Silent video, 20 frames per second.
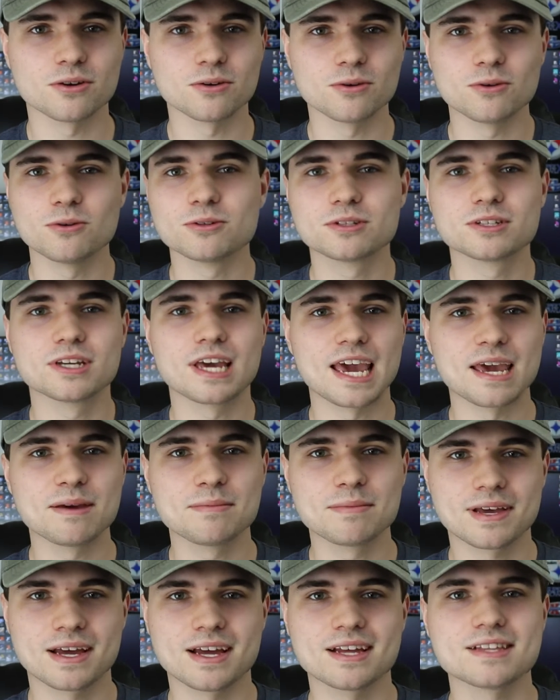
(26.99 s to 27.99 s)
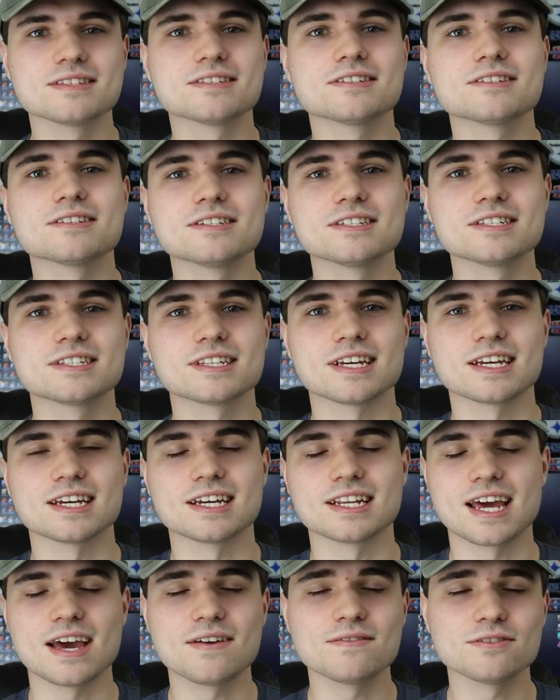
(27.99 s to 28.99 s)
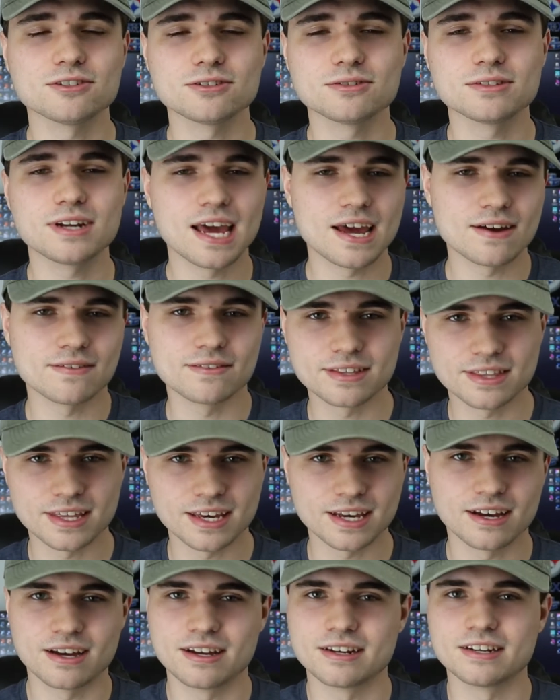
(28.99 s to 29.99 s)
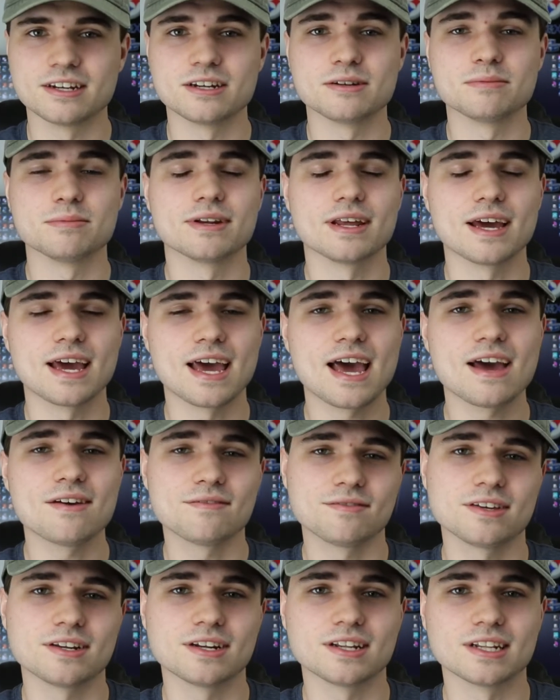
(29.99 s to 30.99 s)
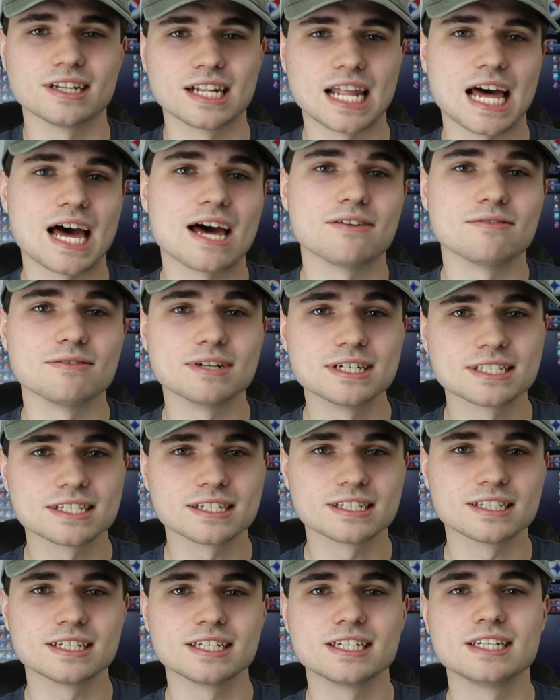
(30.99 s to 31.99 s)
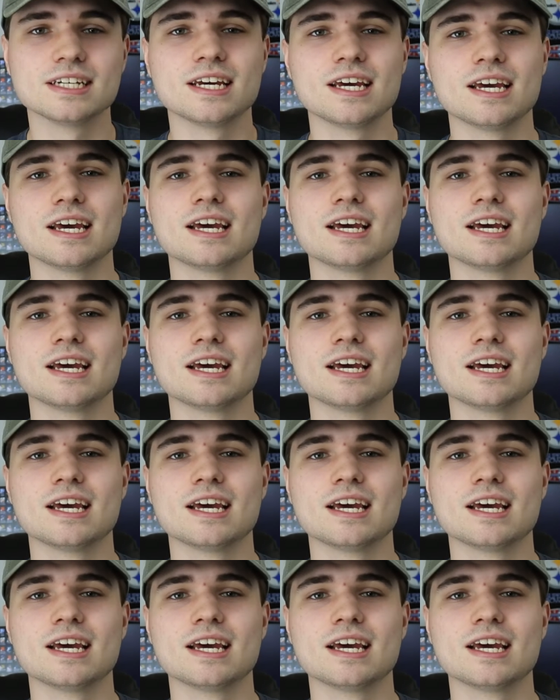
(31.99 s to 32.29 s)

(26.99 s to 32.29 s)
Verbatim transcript: old game consoles and I haven't shown everything on here but I have done a lot recently